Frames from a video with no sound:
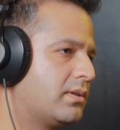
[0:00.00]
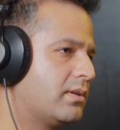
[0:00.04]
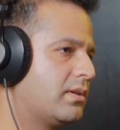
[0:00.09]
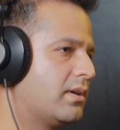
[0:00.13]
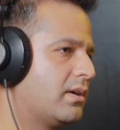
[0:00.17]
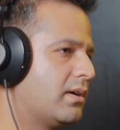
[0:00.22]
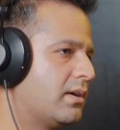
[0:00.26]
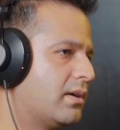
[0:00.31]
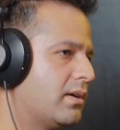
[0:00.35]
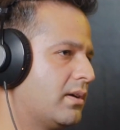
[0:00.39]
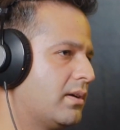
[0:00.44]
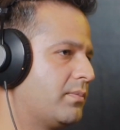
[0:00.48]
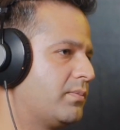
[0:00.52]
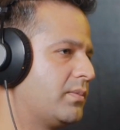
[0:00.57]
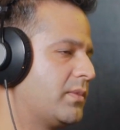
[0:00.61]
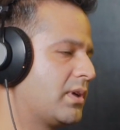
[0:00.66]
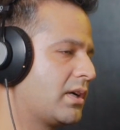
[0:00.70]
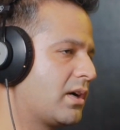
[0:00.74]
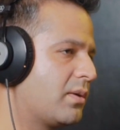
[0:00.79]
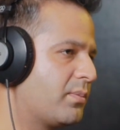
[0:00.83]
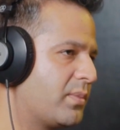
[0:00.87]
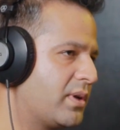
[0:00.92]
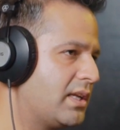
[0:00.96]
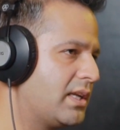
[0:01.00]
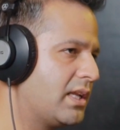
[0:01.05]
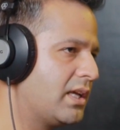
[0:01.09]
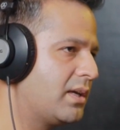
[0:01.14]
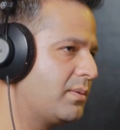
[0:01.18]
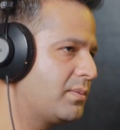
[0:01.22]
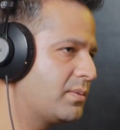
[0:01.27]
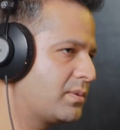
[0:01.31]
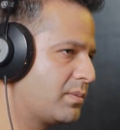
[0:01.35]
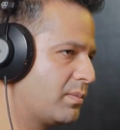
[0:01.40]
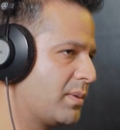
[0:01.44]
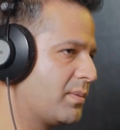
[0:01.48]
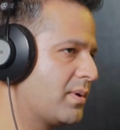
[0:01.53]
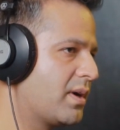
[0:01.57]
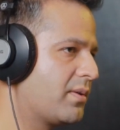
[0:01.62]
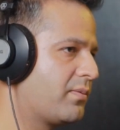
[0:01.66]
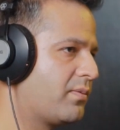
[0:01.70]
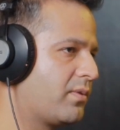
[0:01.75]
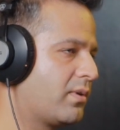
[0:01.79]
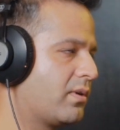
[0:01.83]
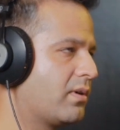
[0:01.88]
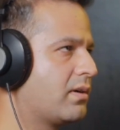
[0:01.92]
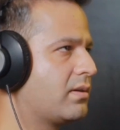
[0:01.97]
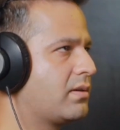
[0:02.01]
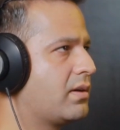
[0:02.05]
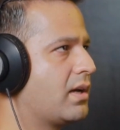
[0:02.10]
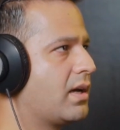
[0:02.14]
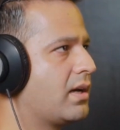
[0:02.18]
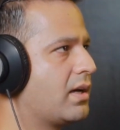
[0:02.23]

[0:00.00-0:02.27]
the company names, maybe I forgot.